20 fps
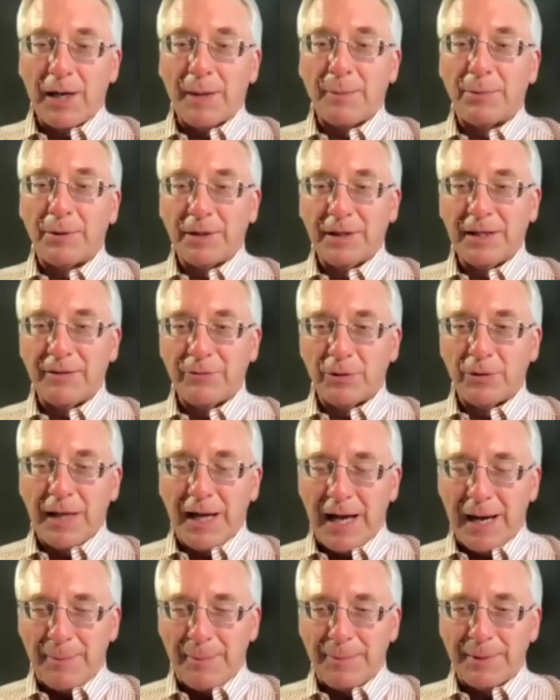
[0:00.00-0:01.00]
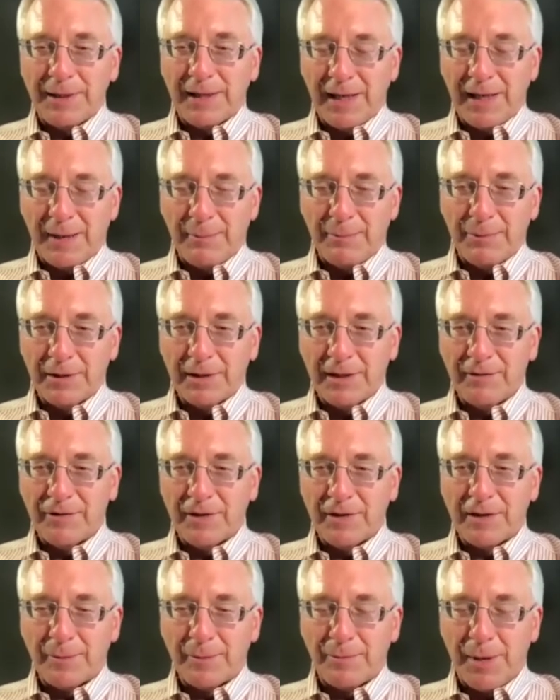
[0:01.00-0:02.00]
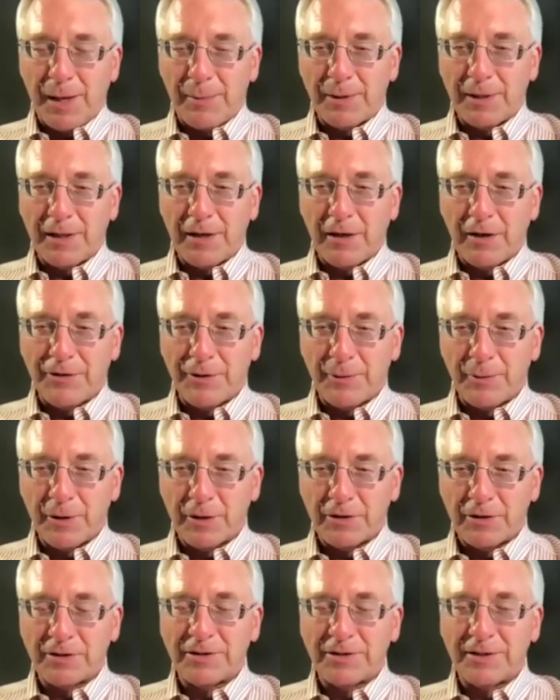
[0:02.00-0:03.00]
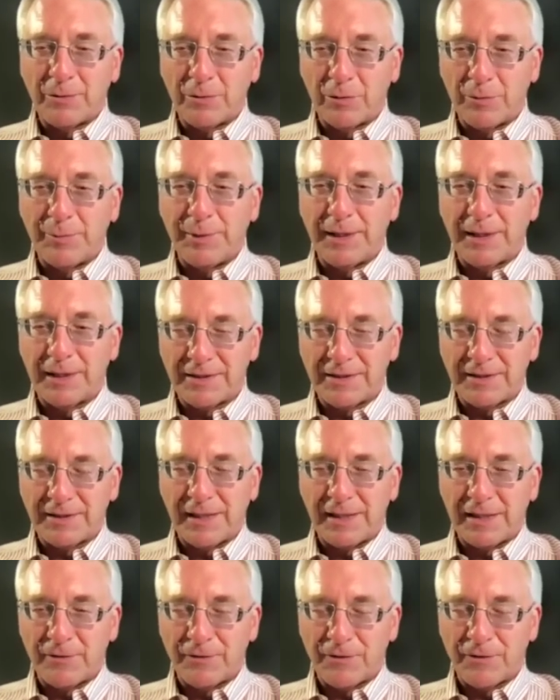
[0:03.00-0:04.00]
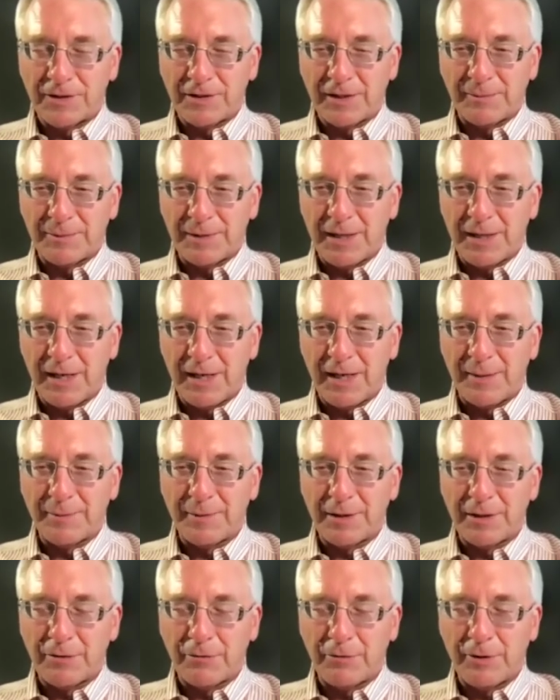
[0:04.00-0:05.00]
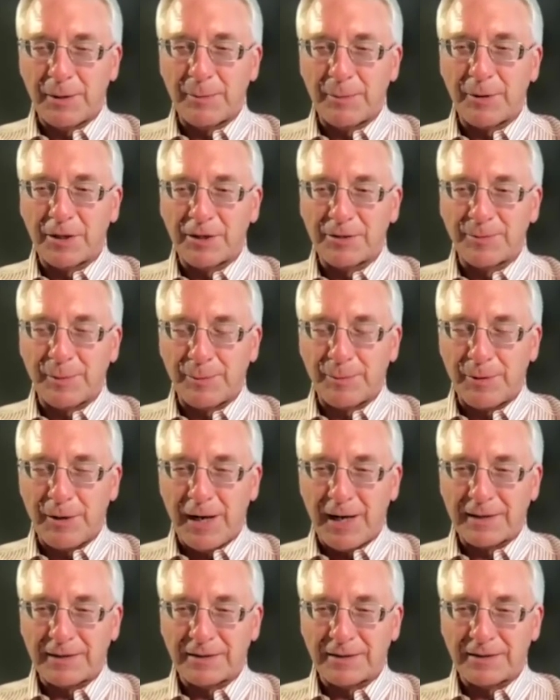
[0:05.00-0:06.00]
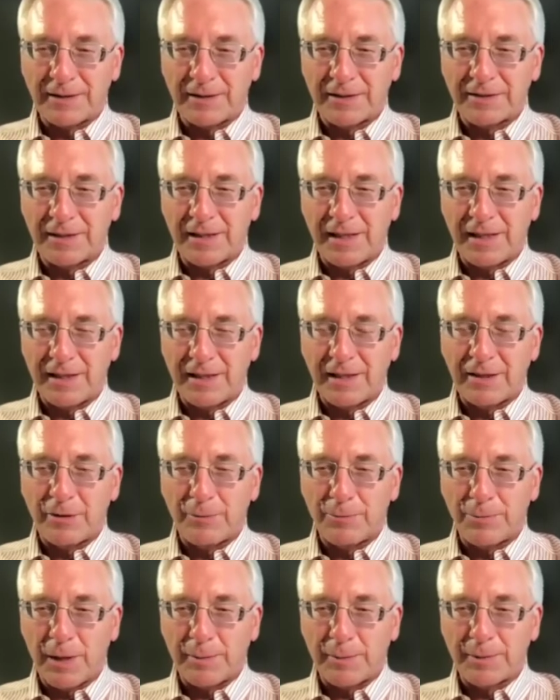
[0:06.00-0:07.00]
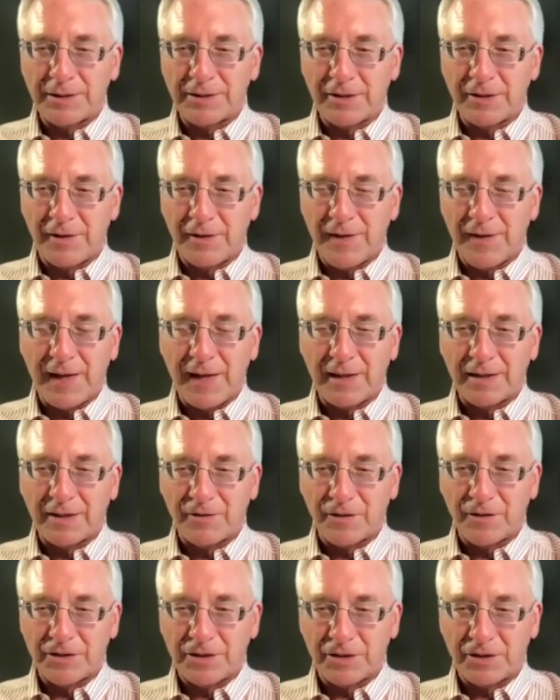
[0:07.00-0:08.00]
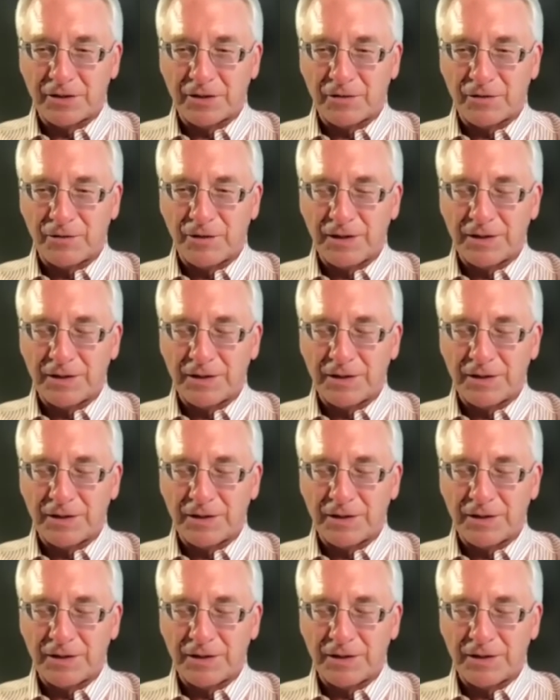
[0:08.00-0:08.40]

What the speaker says: believe will happen, I believe that the public health emergency will be extended for some time, that the reimbursement practices, and I think you probably saw that in the physician fee